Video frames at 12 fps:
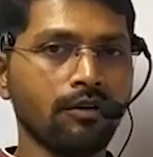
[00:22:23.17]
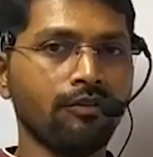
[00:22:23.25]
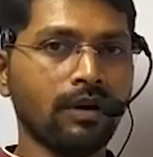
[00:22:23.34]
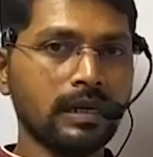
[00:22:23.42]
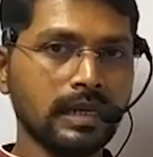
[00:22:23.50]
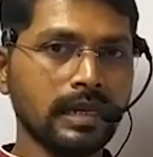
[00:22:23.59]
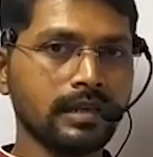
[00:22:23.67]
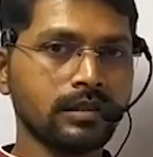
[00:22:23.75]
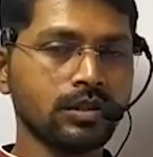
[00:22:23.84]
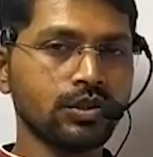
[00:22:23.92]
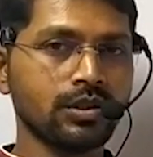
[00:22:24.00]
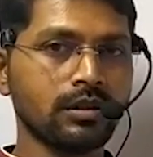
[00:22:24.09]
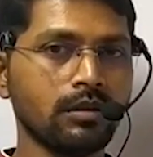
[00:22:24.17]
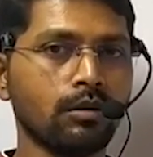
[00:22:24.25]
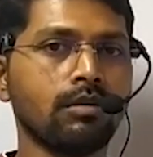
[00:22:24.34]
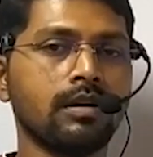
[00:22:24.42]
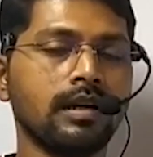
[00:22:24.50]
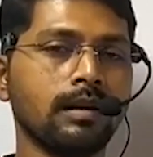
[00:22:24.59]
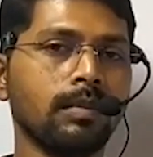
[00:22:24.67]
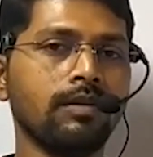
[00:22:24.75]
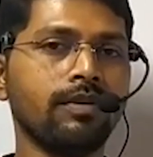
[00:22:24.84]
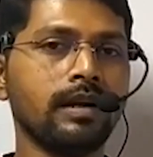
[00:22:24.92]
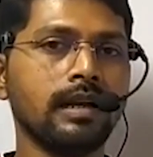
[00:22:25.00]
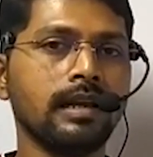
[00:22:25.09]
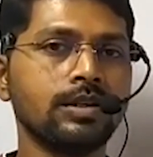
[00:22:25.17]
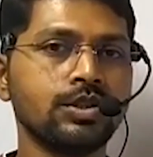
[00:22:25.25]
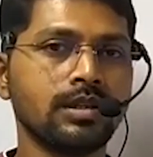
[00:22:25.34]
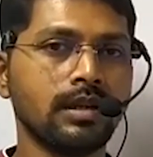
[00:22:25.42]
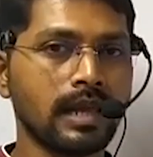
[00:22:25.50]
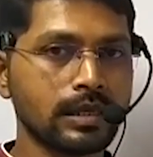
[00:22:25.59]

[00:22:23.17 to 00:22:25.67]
fertilization or double fertilization in